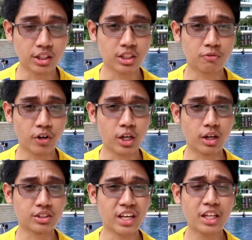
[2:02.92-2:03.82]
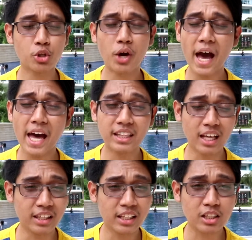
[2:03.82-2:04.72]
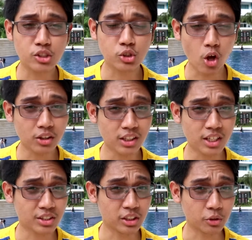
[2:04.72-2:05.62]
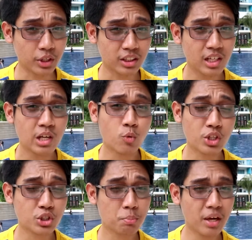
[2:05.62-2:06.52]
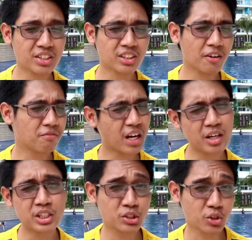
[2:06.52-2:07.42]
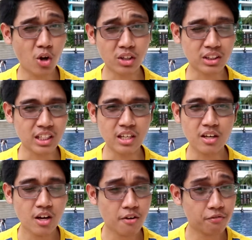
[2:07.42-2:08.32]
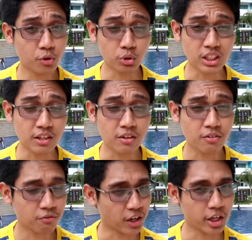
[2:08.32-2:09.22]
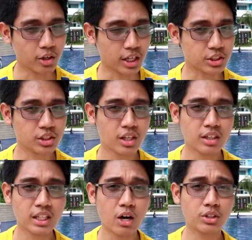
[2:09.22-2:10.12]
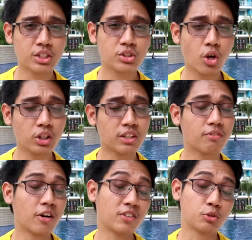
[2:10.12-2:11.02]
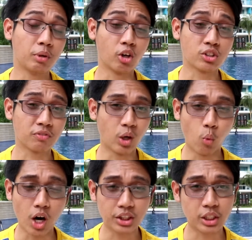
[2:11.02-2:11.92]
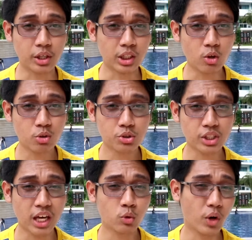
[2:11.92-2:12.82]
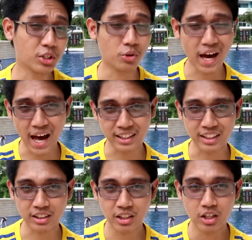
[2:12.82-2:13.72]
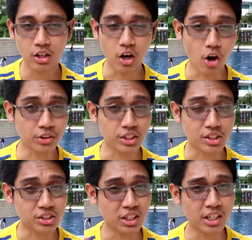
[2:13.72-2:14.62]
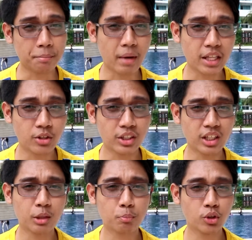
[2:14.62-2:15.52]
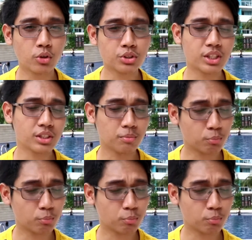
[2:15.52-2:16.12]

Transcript: in this fragrance, and you add a little saltiness into it, which makes it a very salty, fruity fragrance. Now, this salty vibe is because of the watery notes, and when you add it on the Sicilian Mandarin, it produces